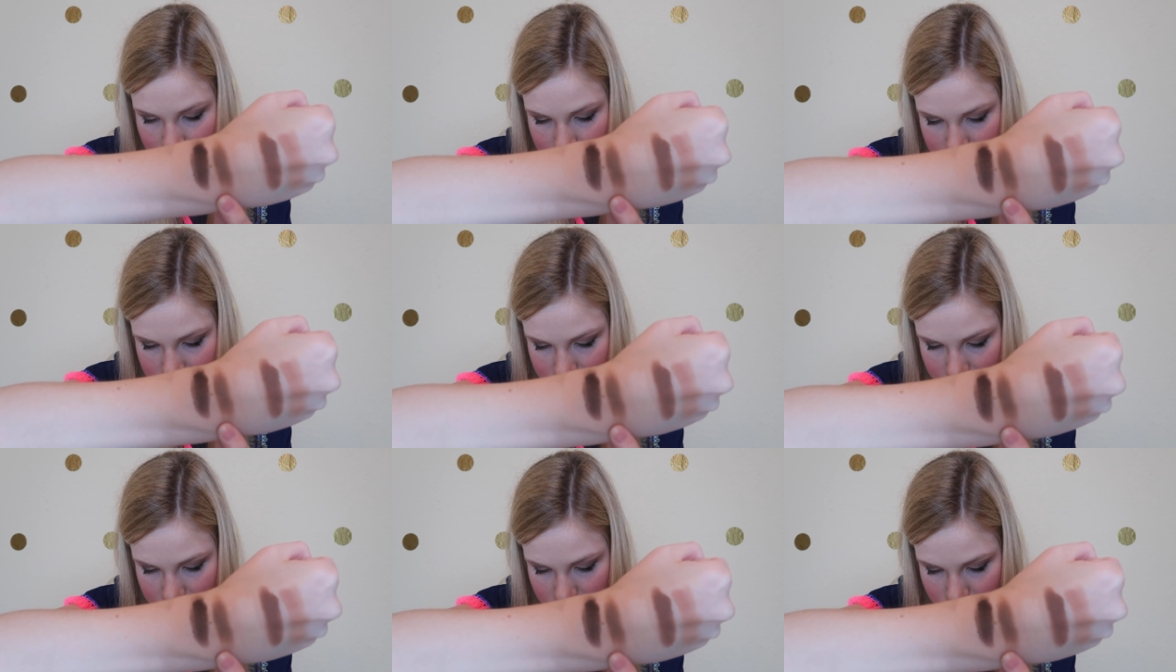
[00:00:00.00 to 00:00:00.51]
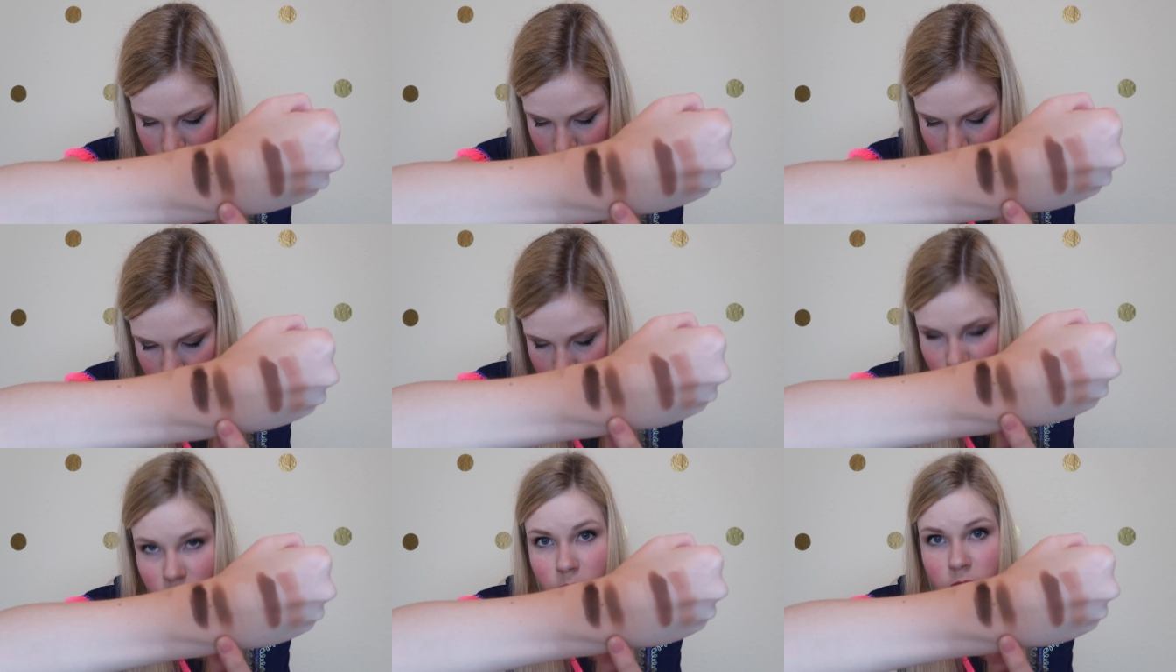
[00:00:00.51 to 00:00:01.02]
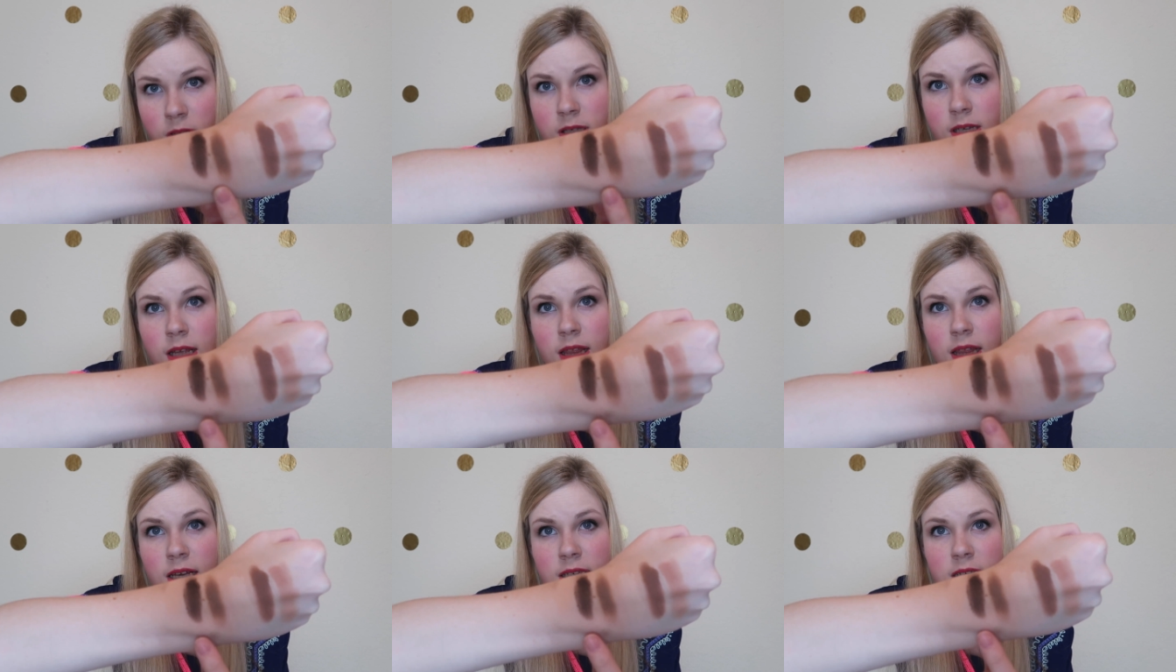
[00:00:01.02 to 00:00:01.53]
This is
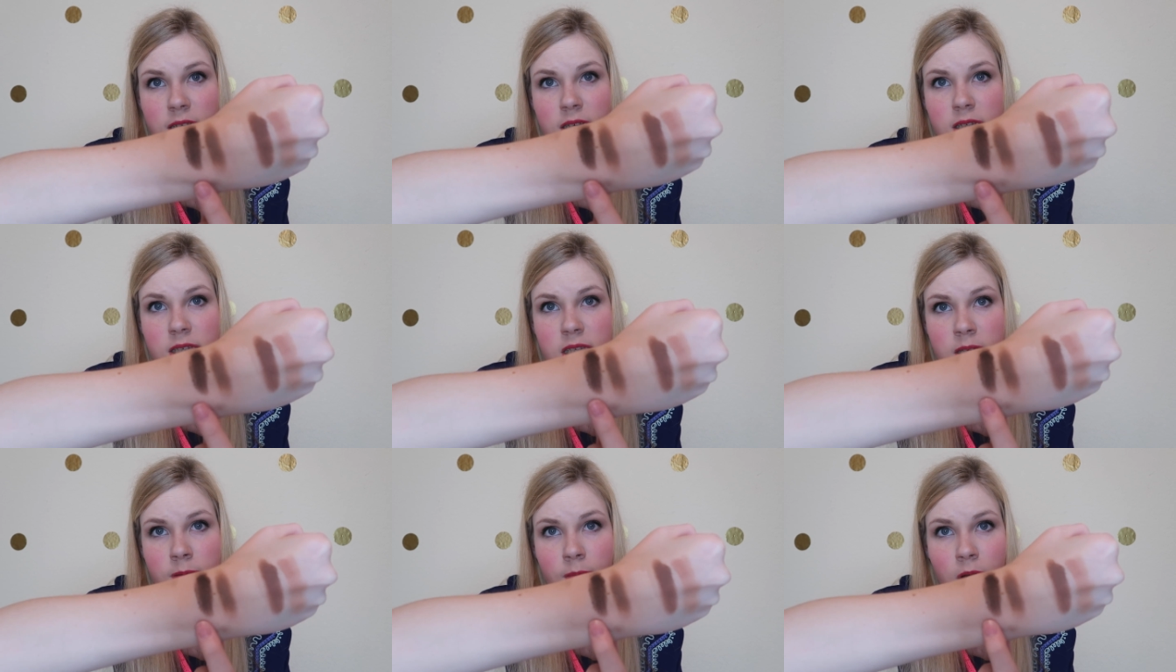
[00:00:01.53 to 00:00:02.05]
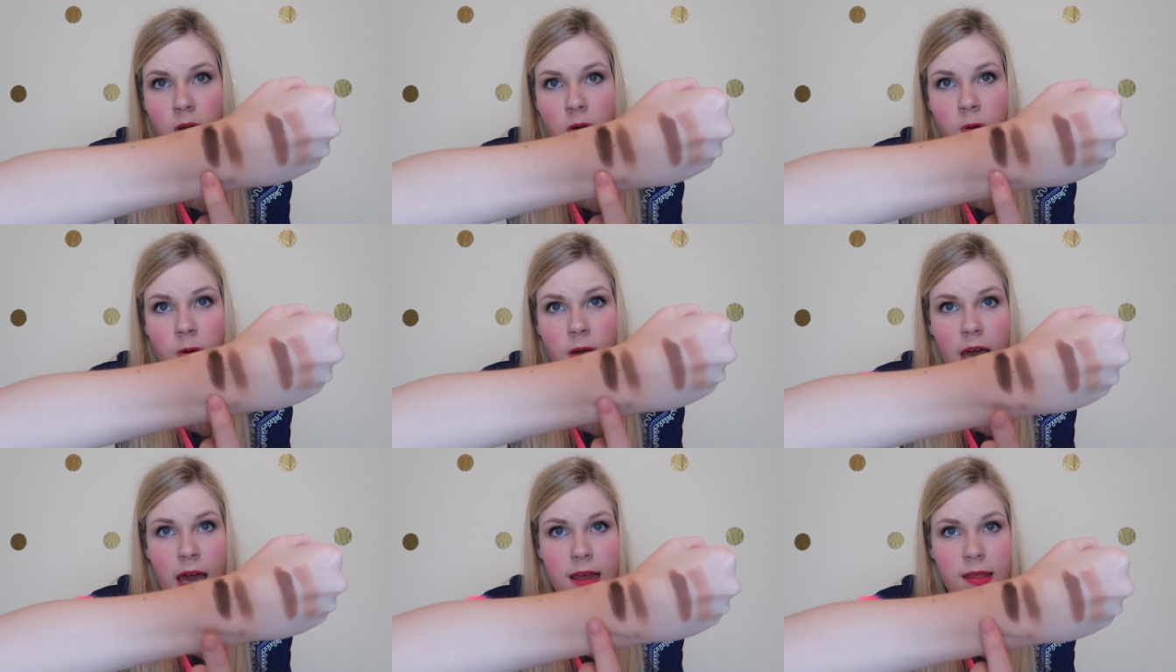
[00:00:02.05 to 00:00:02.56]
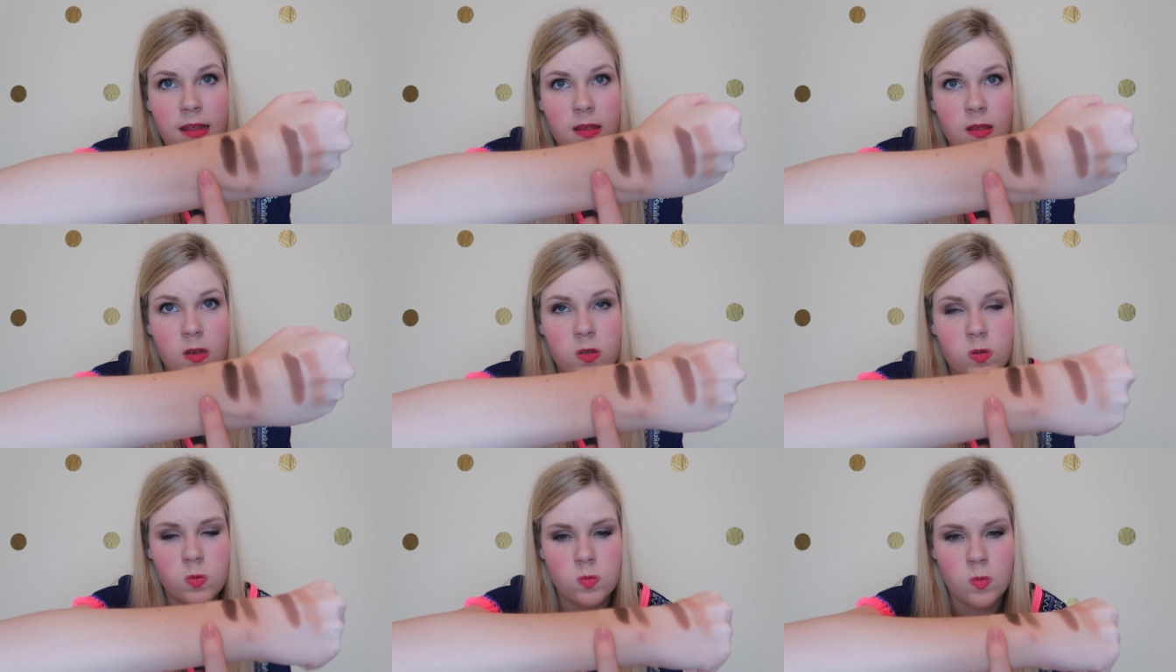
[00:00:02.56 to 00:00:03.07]
Dunes, this is Smoke, and
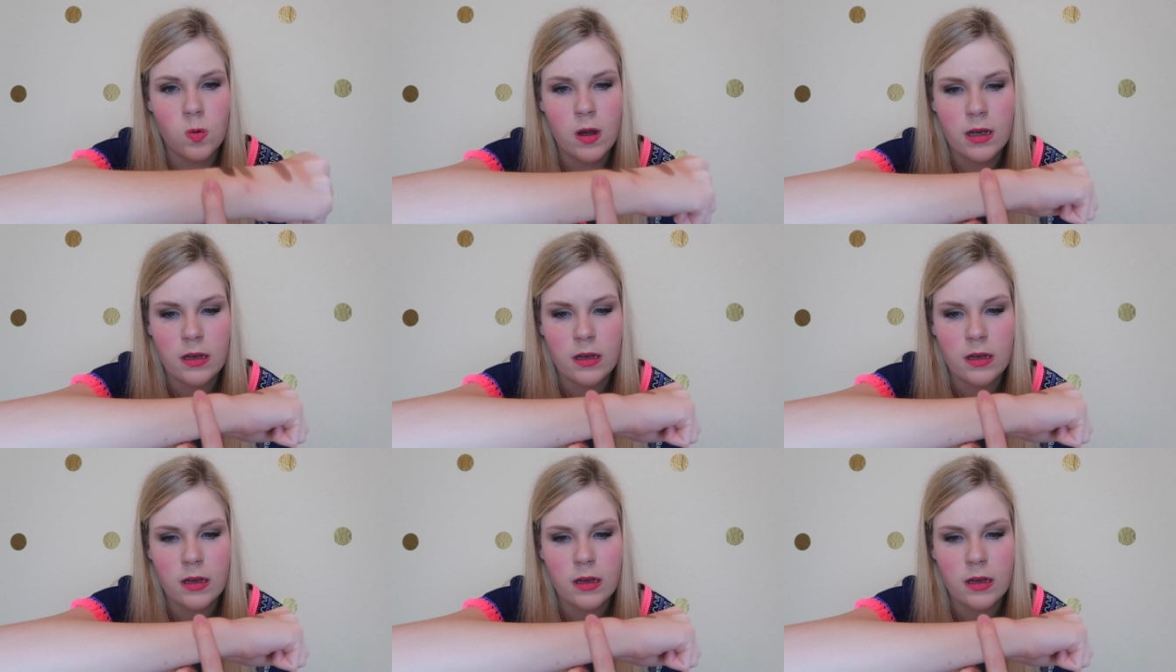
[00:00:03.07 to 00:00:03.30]
then this